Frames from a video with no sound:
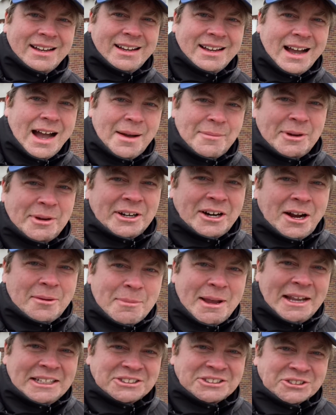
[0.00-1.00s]
I'm here on
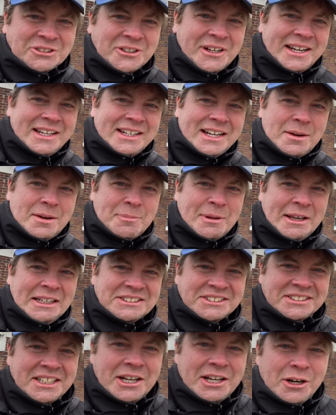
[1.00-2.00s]
Main Street in
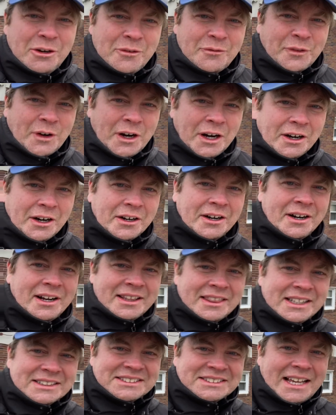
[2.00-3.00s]
Peekskill for
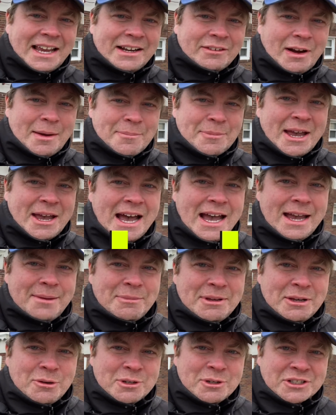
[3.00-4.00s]
the site right behind
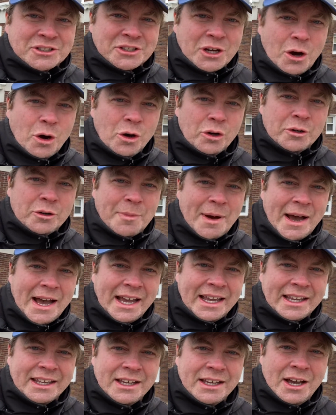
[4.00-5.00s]
me. It was owned
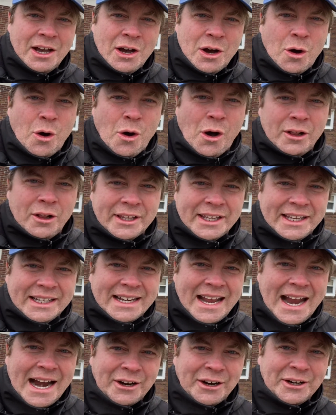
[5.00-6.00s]
by Hawley and
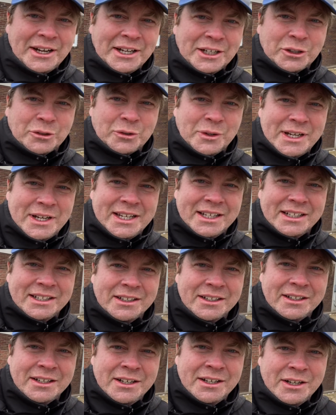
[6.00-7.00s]
Harriet
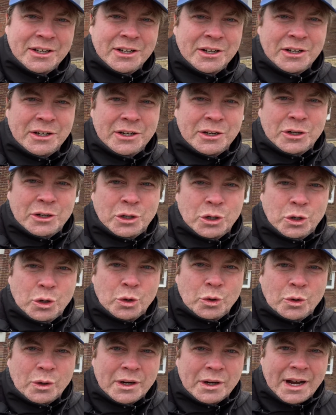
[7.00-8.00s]
Green,
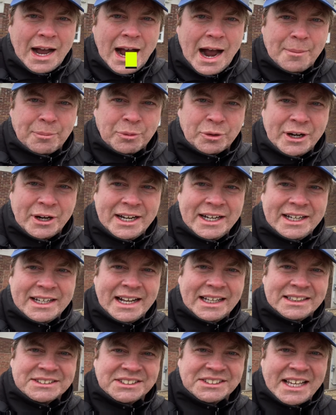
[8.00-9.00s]
who operated
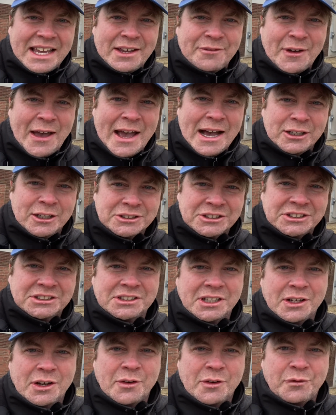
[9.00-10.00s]
a safe house
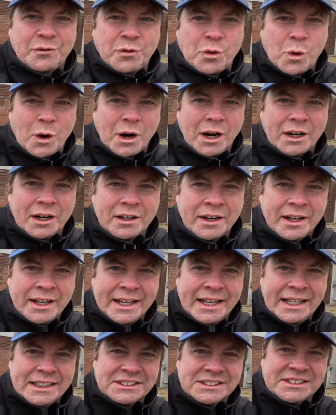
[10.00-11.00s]
for
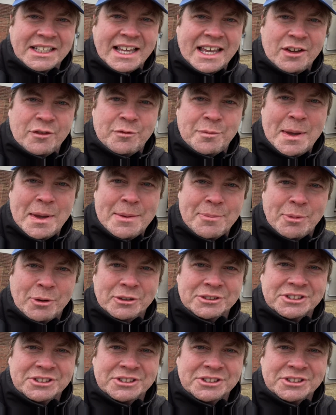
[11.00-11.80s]
enslaved people.